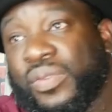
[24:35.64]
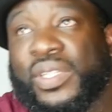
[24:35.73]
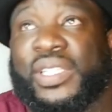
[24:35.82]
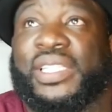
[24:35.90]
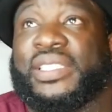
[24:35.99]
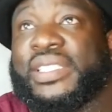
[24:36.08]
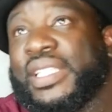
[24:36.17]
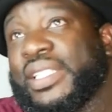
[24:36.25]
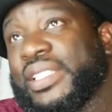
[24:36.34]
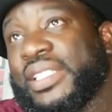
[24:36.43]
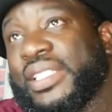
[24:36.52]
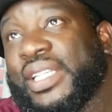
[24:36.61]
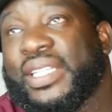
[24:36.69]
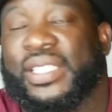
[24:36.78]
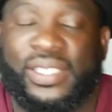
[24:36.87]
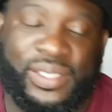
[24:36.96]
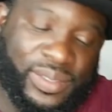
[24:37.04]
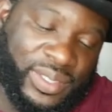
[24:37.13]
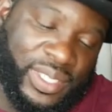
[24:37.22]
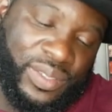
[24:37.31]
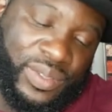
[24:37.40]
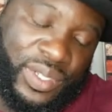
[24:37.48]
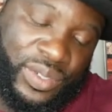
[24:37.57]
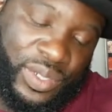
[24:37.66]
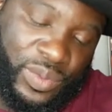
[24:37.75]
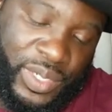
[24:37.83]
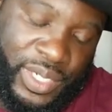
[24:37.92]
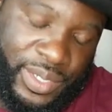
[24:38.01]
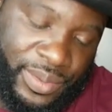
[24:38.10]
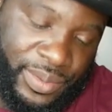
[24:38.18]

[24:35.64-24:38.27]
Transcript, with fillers: release tension, and let it go. Don't go nowhere.